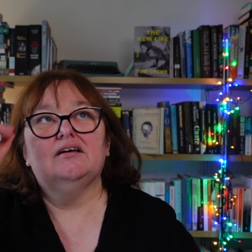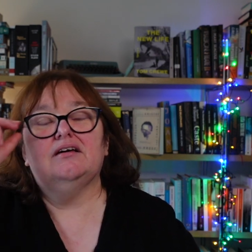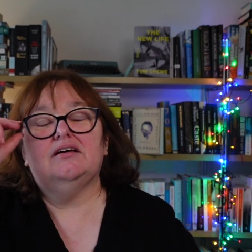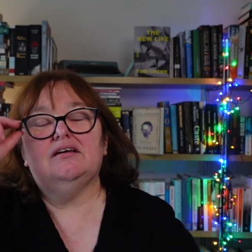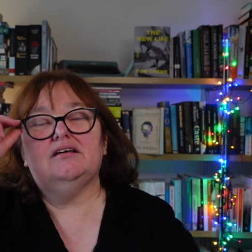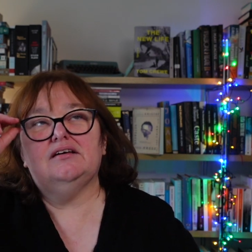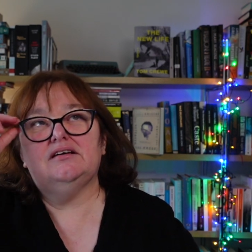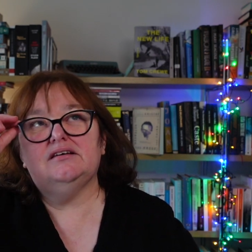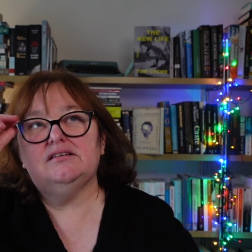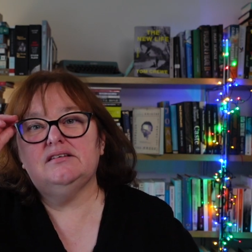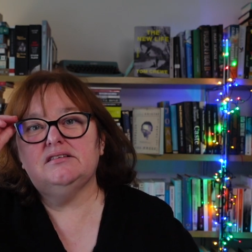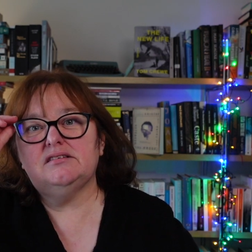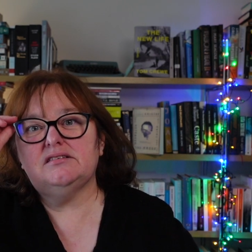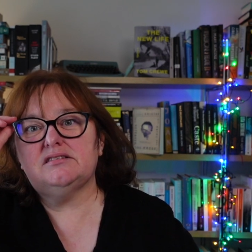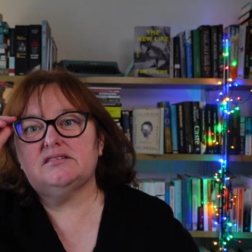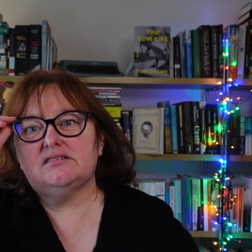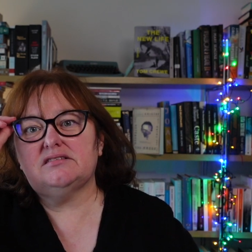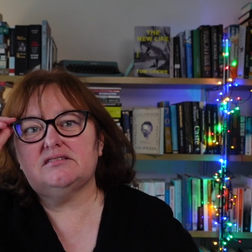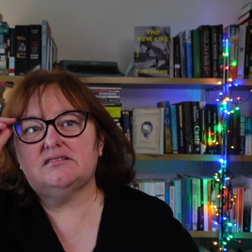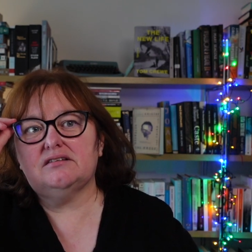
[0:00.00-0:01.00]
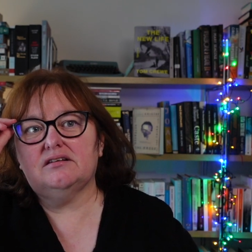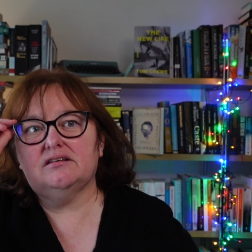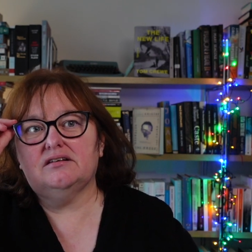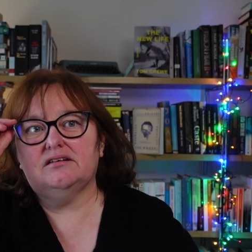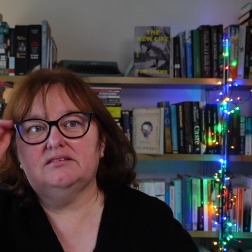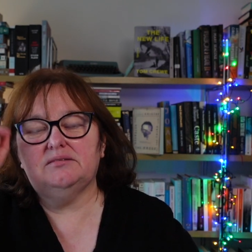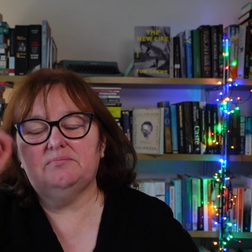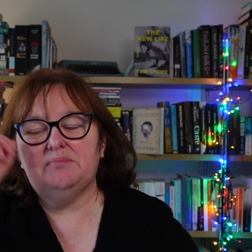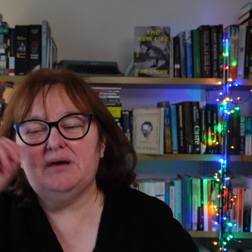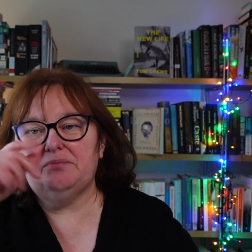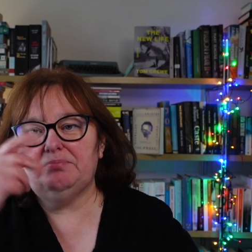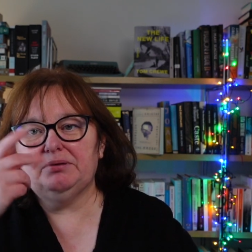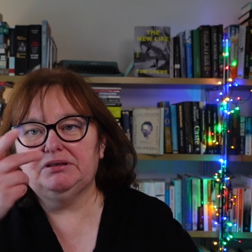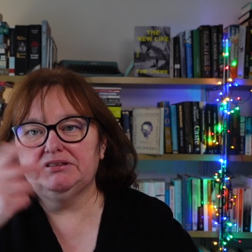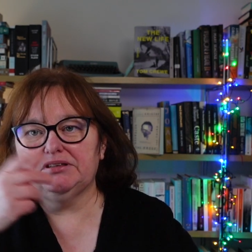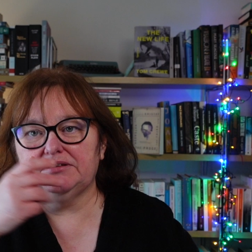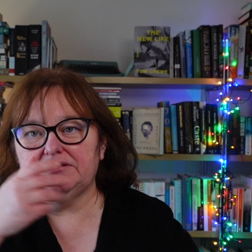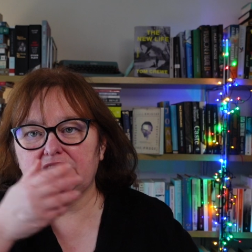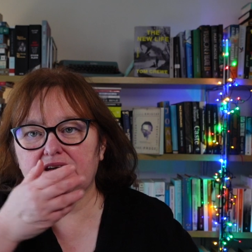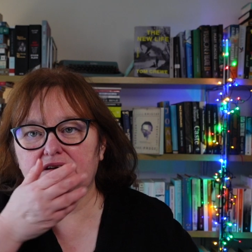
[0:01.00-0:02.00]
is The Map and
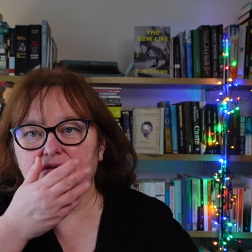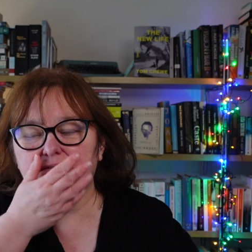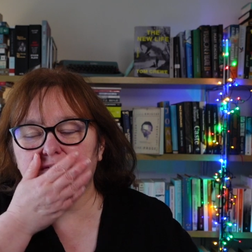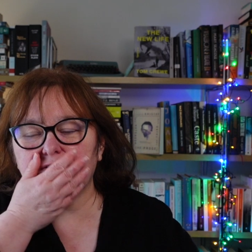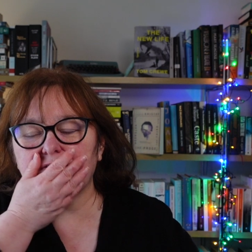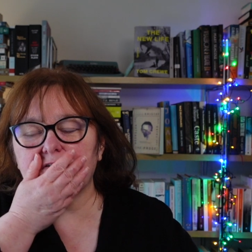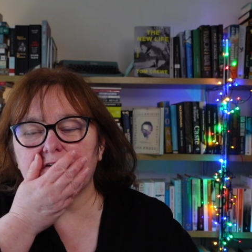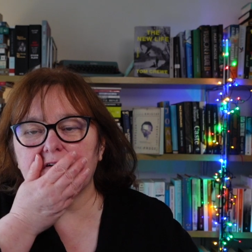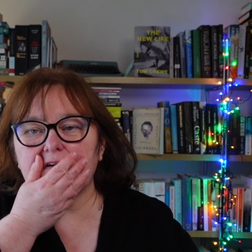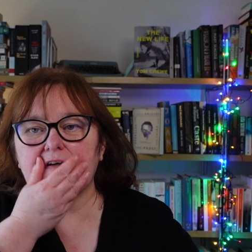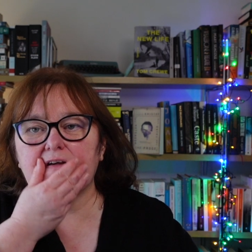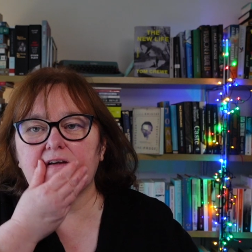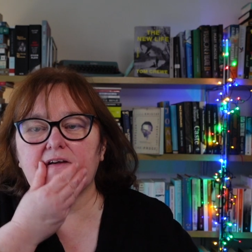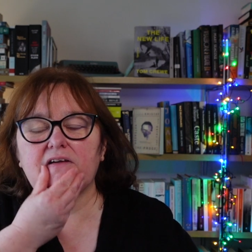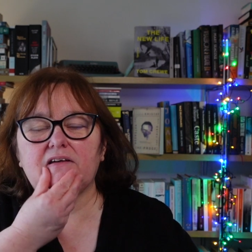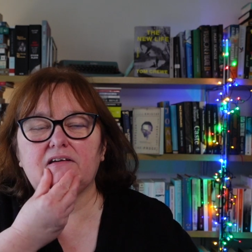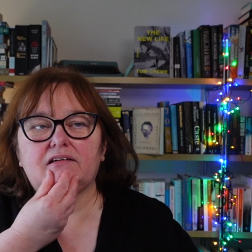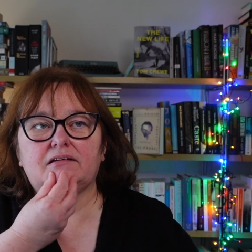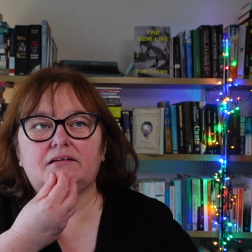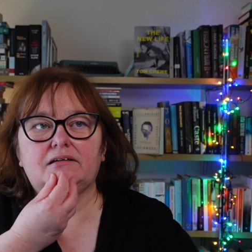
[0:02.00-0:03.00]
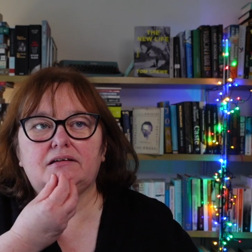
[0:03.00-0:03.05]
the Territory.